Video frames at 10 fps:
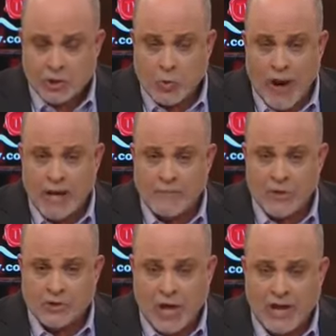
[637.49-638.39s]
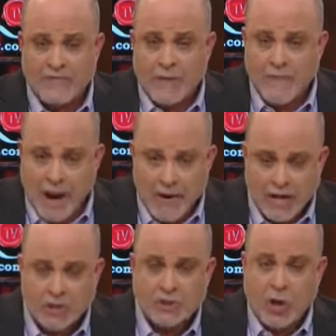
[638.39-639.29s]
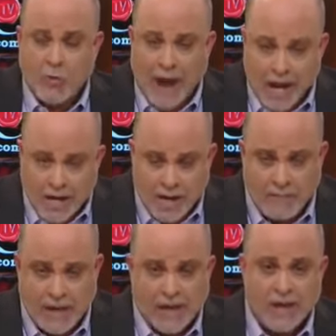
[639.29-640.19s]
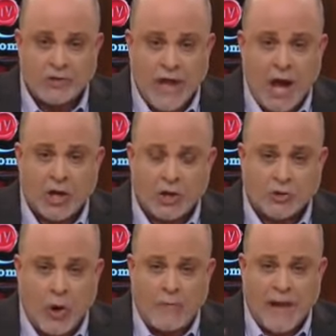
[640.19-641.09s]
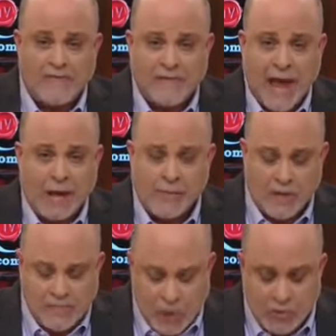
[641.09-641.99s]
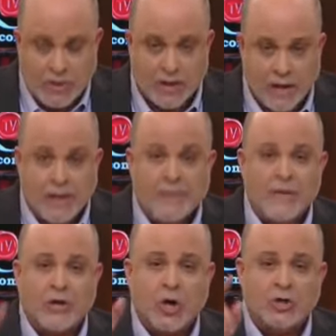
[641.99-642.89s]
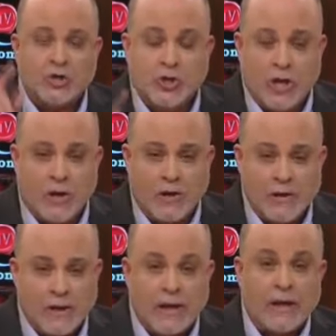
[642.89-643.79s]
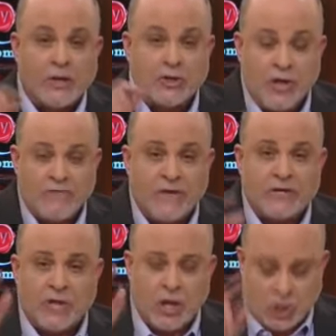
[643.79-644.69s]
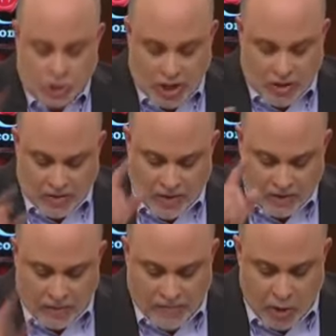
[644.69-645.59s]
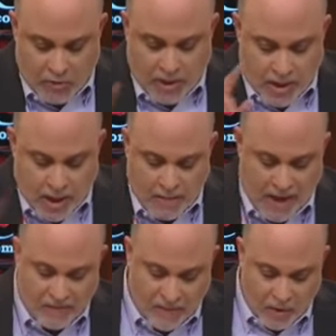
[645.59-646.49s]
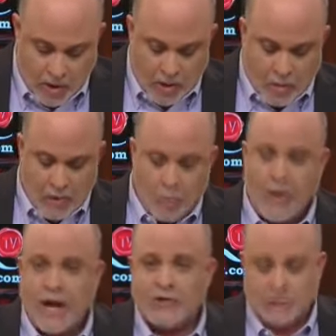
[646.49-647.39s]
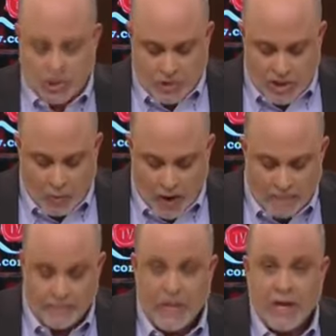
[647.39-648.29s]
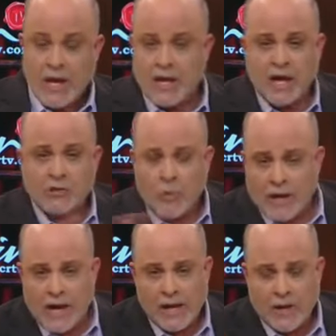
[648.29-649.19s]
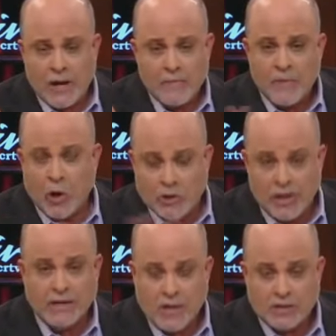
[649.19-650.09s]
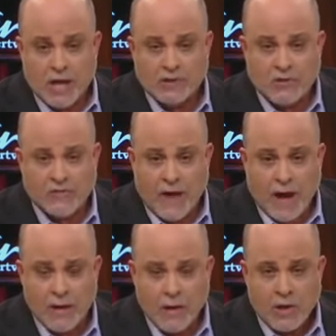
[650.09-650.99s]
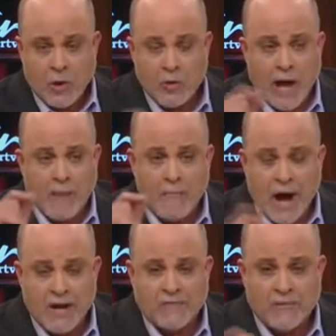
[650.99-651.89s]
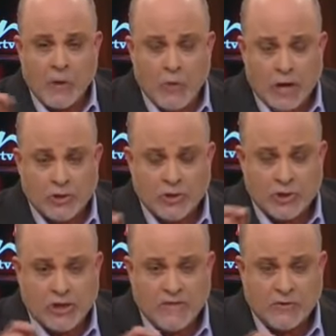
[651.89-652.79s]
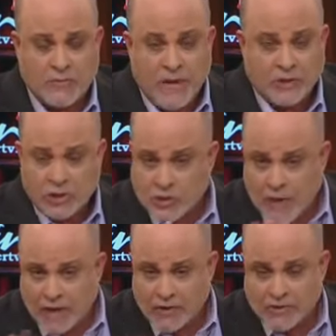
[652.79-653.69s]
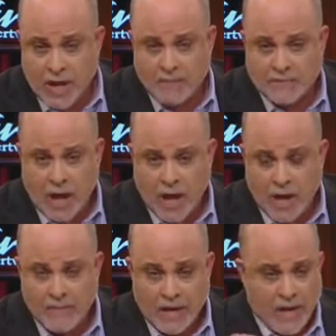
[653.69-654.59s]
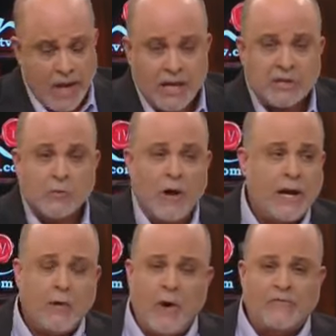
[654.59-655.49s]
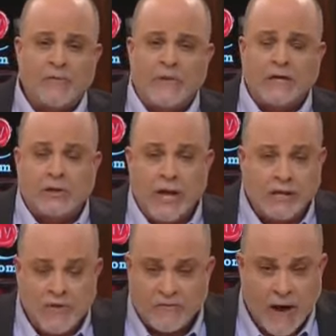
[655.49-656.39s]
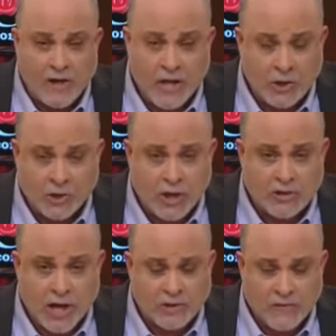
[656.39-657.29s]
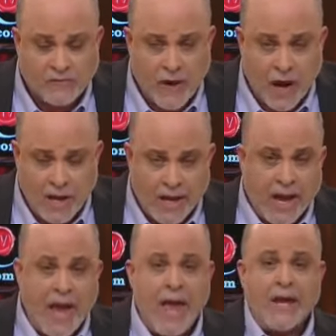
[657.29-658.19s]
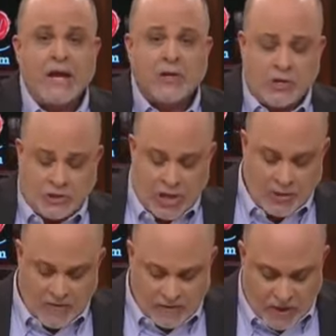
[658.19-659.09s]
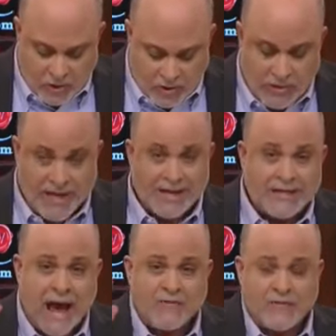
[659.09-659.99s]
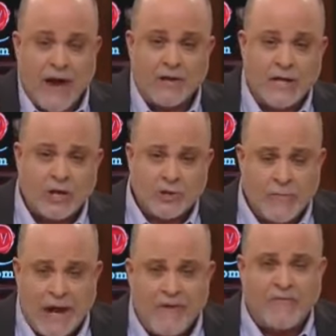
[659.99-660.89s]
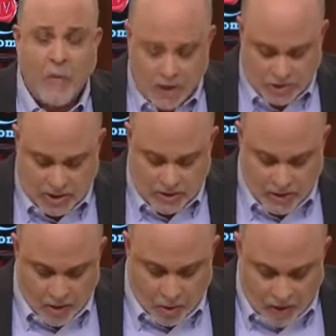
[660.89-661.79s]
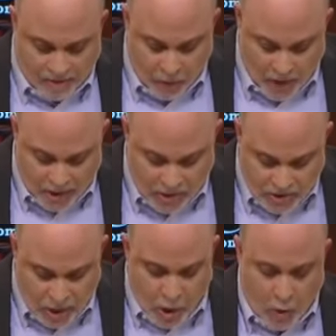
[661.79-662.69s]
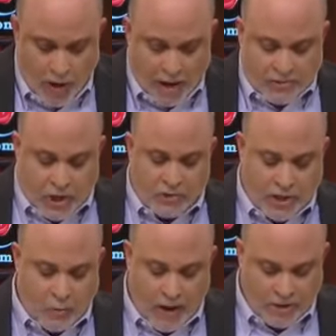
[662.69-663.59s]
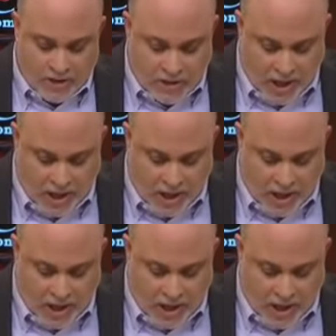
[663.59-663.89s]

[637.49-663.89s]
20% of America's uranium is now controlled by Vladimir Putin because Schiff is a shill for Putin, in my view. What else doesn't he want? He doesn't want to hear Bill Clinton testify, who got money from the Russians to give speeches around the same time. He doesn't want anyone from the Clinton Foundation to testify, any of the senior officials. That foundation made a fortune off the Russians. Who else doesn't he want to